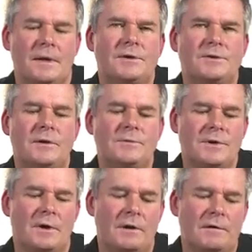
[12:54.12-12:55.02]
In
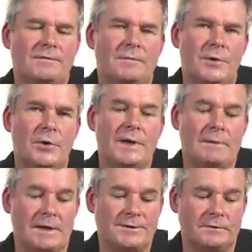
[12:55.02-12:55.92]
terms of
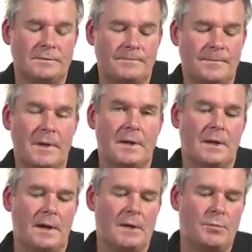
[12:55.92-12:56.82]
building muscle,
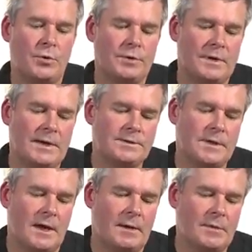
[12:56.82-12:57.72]
an important
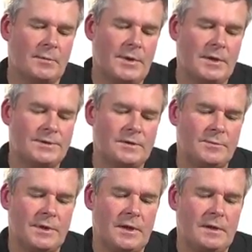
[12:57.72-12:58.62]
enzyme appears to
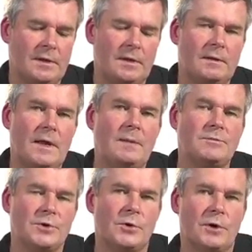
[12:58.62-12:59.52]
be
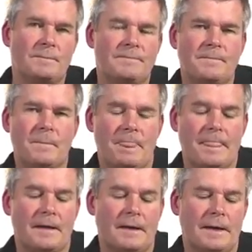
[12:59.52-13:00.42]
mTOR,
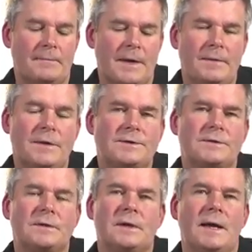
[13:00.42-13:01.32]
and
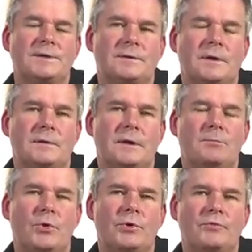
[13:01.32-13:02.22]
this has an
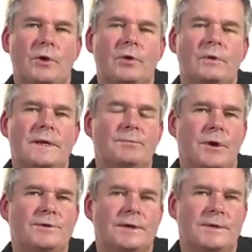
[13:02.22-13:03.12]
important role in
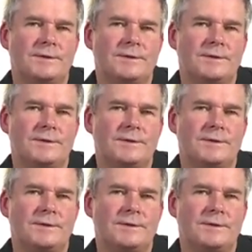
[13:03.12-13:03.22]
protein